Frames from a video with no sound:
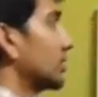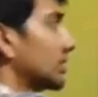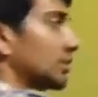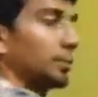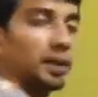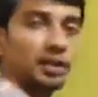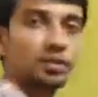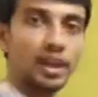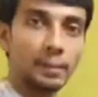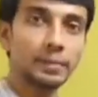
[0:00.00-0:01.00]
with respect
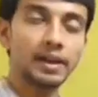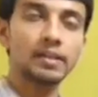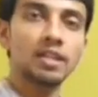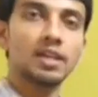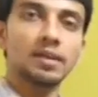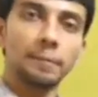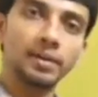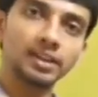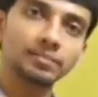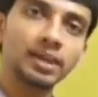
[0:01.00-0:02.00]
to lambda,
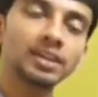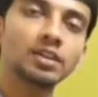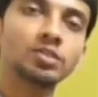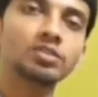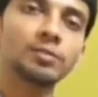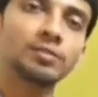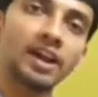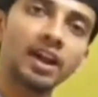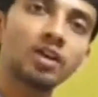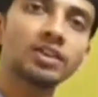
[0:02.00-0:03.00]
by making use of
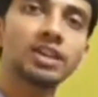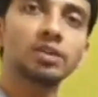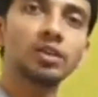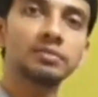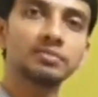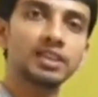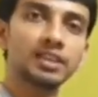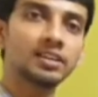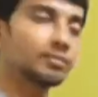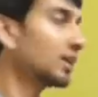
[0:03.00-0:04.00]
Radon Nikodym
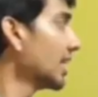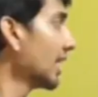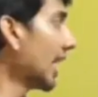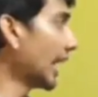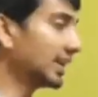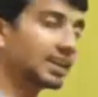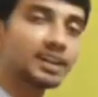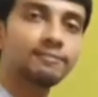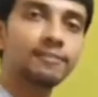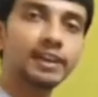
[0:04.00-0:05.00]
theorem, I
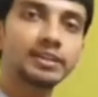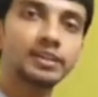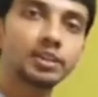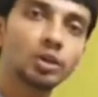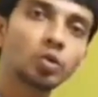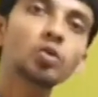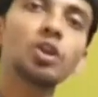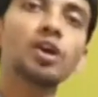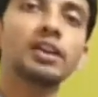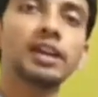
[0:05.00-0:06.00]
can find two
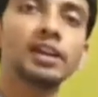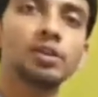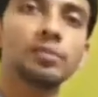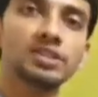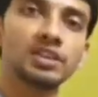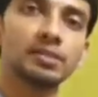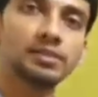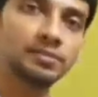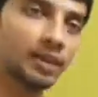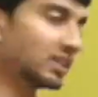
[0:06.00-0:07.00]
non-negative
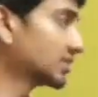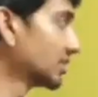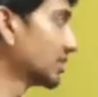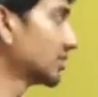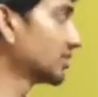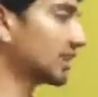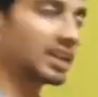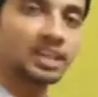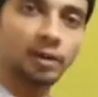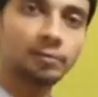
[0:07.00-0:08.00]
measurable functions,
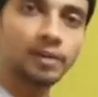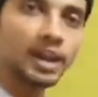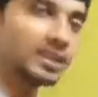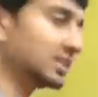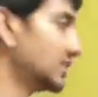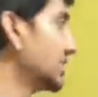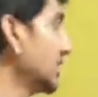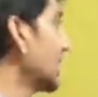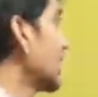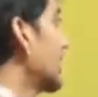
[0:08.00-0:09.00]
say f and
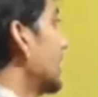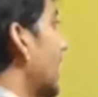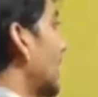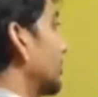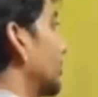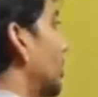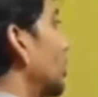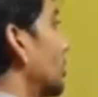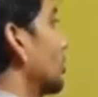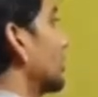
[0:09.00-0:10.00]
g, as
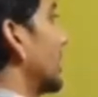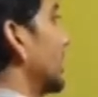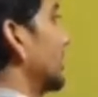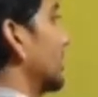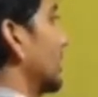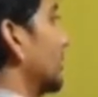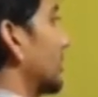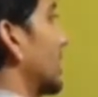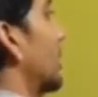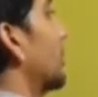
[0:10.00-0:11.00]
follows. That is,
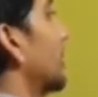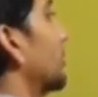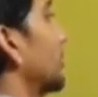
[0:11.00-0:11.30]
if gamma